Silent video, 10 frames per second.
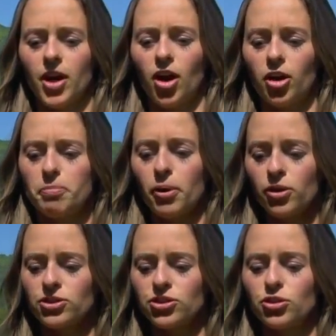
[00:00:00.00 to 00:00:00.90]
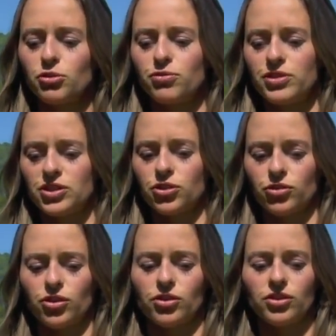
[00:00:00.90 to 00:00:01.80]
our personal,
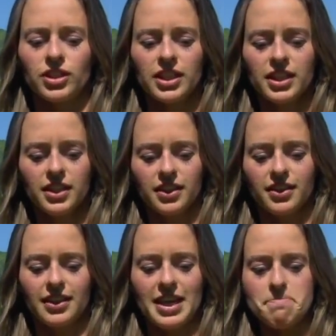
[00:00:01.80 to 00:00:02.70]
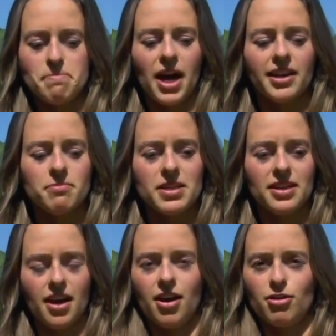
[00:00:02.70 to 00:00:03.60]
visceral
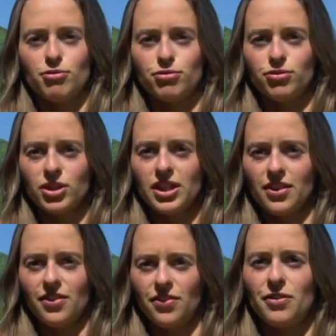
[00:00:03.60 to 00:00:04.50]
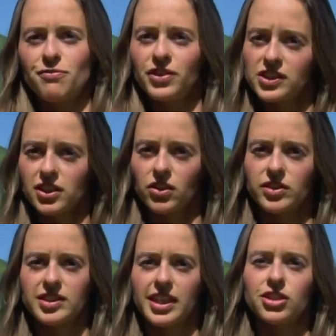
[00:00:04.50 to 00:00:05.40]
embodiment of the
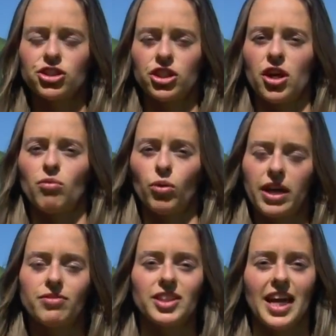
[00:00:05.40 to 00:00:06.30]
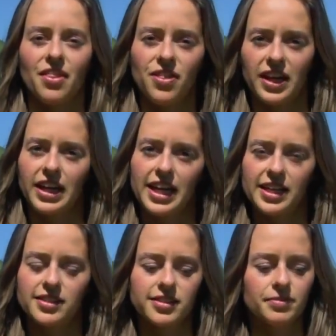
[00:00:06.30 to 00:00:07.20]
physicalization of whatever that thing
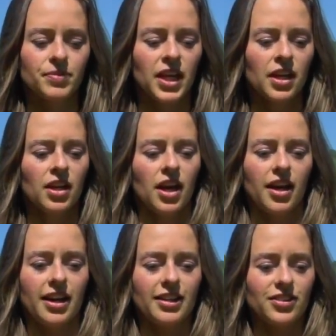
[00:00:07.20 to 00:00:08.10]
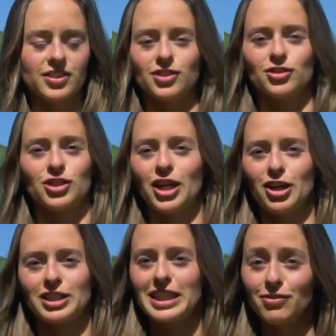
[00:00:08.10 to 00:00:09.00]
is. This is done
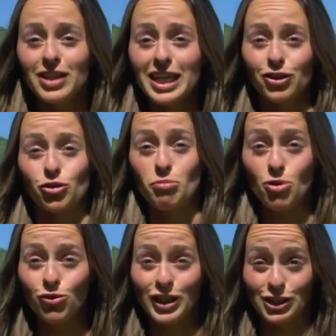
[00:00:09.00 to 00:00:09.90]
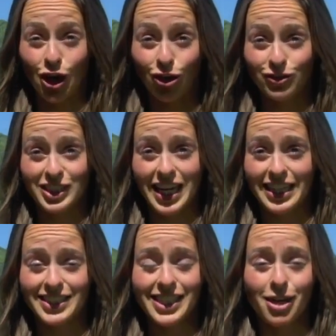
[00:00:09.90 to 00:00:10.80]
on TV, through movies, all of this
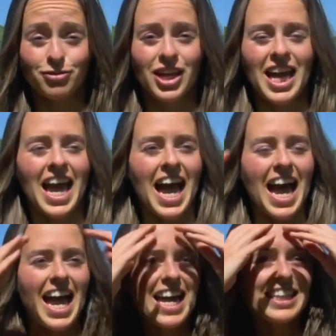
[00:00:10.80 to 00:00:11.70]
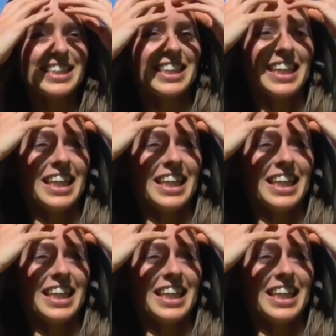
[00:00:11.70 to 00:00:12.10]
kind of stuff. And